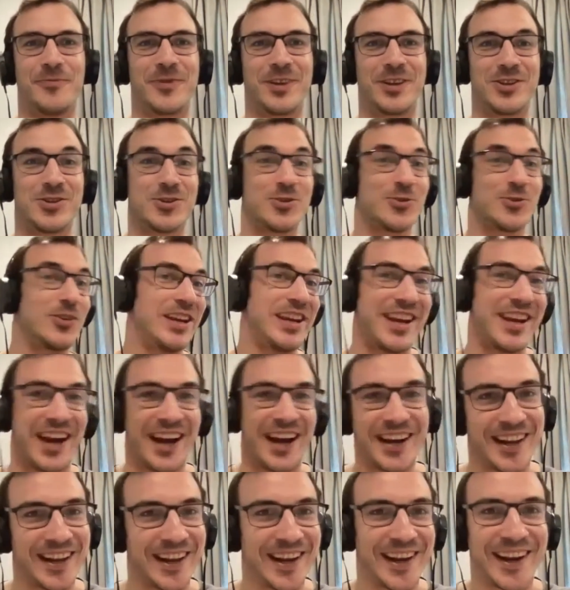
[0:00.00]
tree
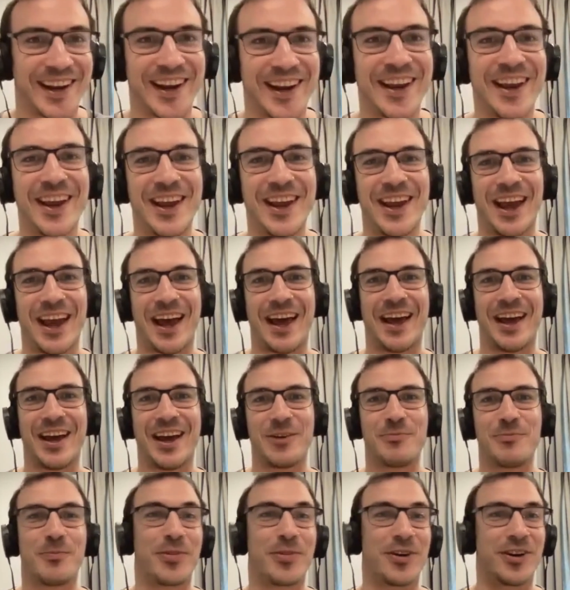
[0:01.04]
cutting,
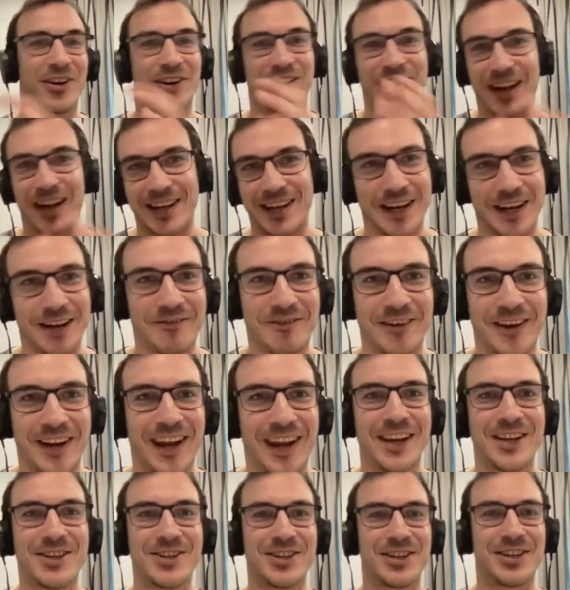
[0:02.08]
bird
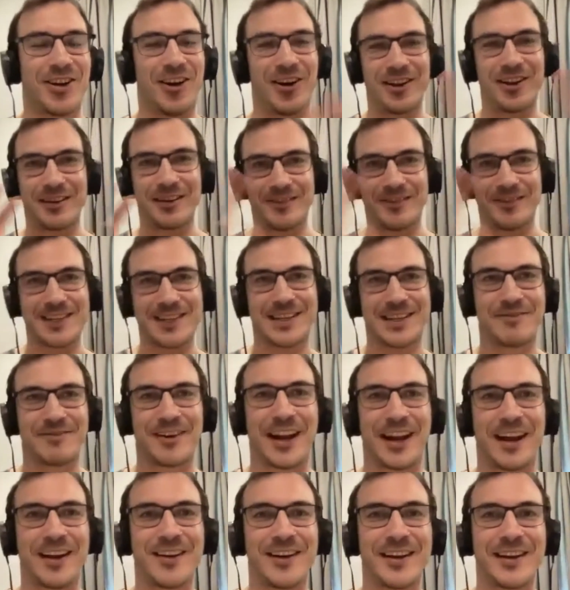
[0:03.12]
identification, all of these
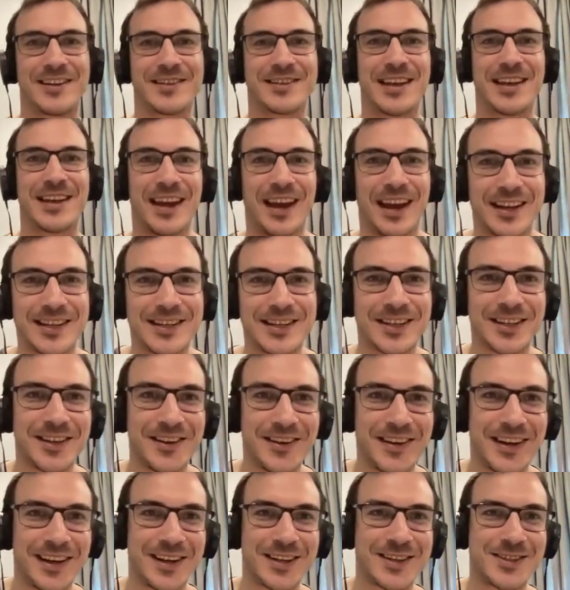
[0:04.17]
different areas until you
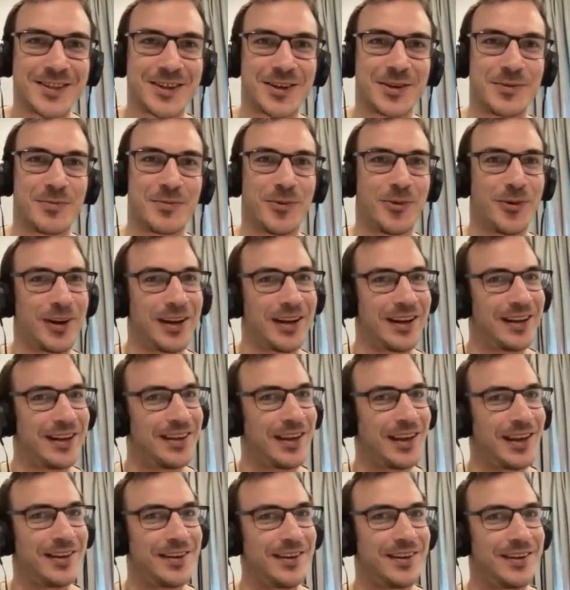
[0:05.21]
hit a certain point, and
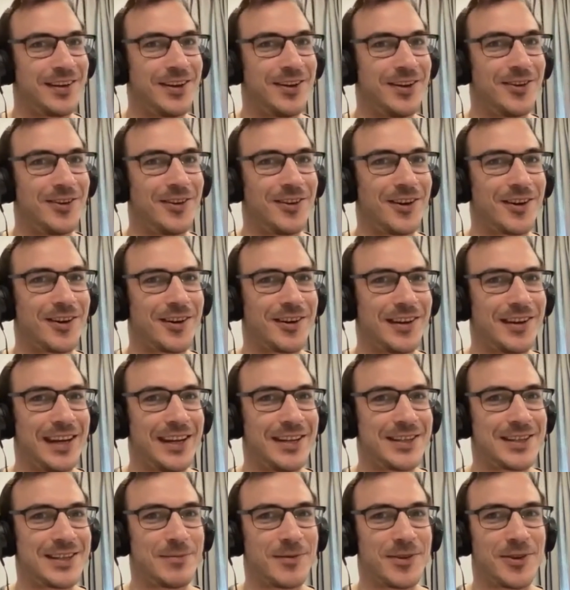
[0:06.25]
then you no longer
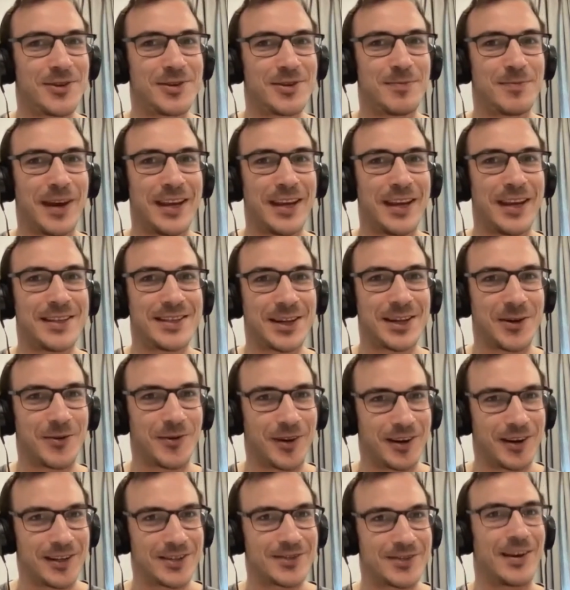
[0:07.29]
need some of those basic
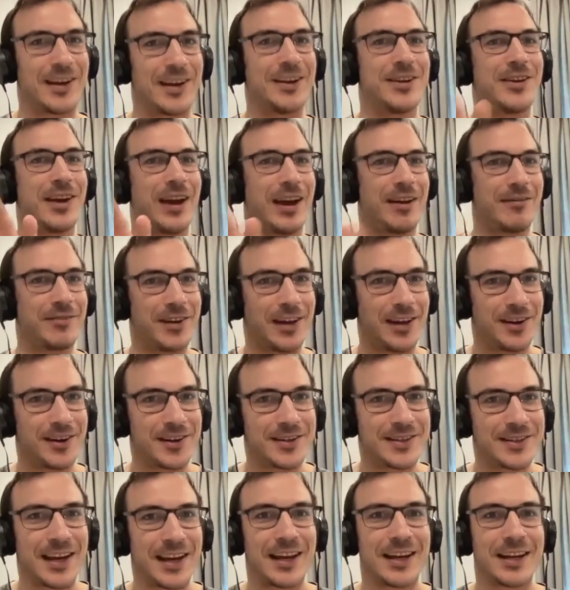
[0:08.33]
words, right? You have an
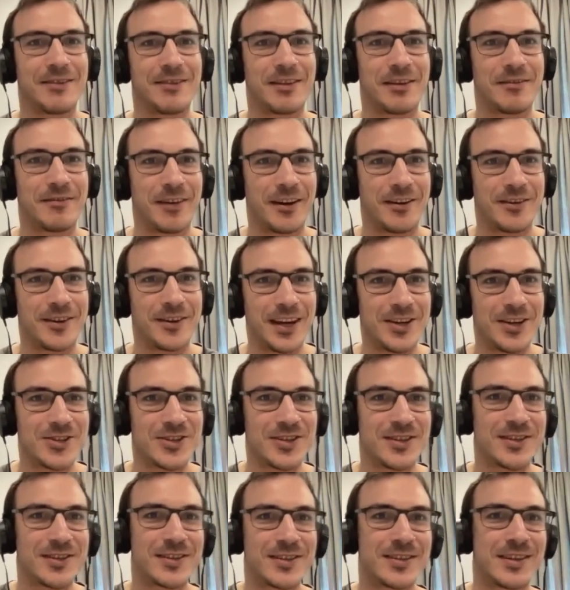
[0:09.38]
understanding of the
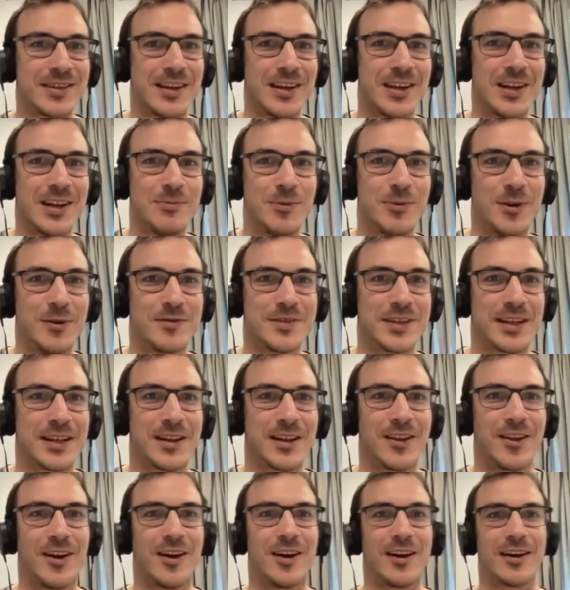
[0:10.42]
foundations and it moves it
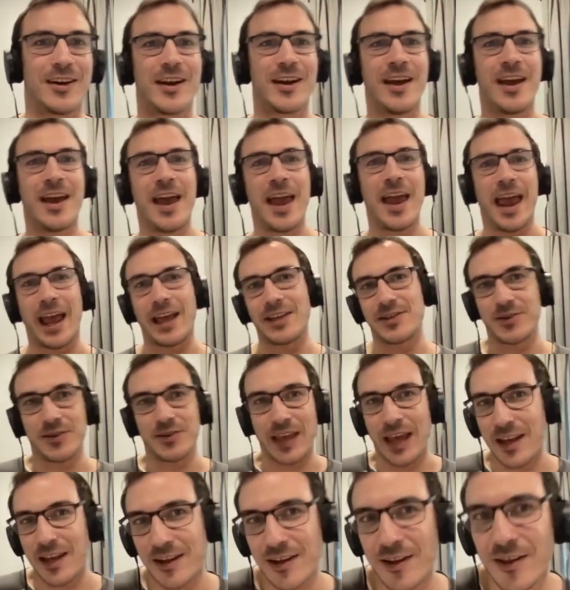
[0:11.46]
along. And so
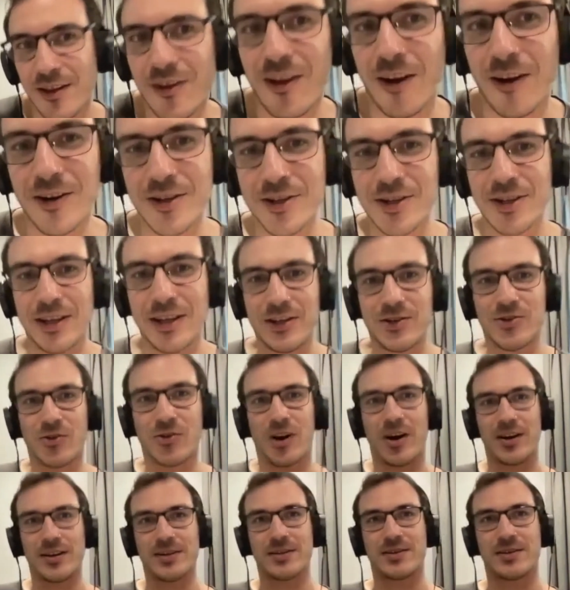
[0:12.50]
that largely
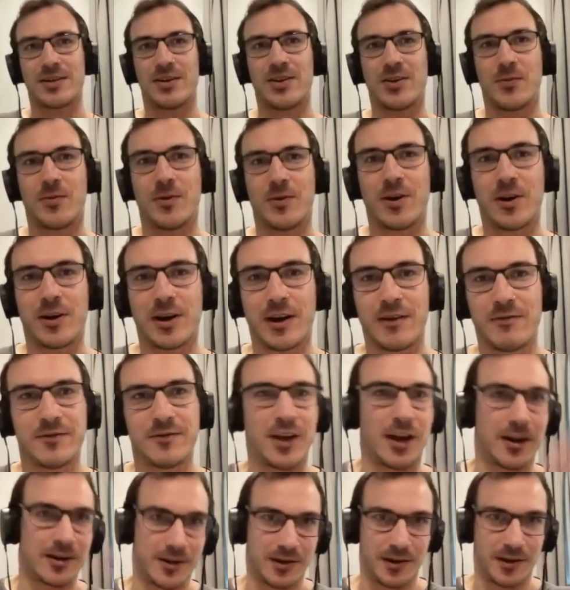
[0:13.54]
draws on the work of
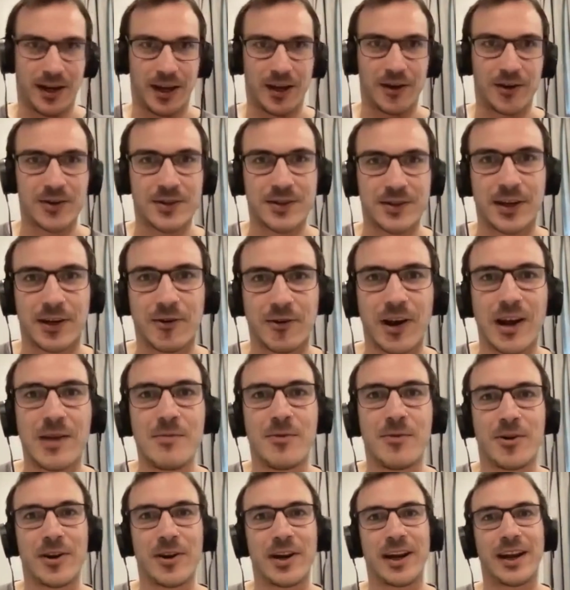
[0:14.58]
Dr. Neoxit Grey
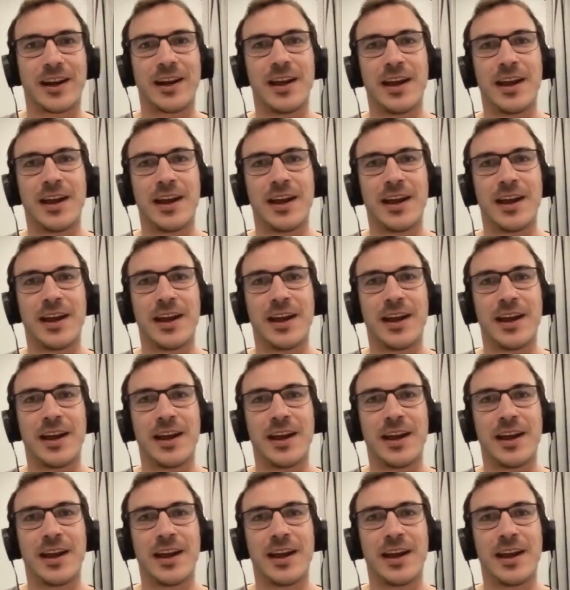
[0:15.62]
Morning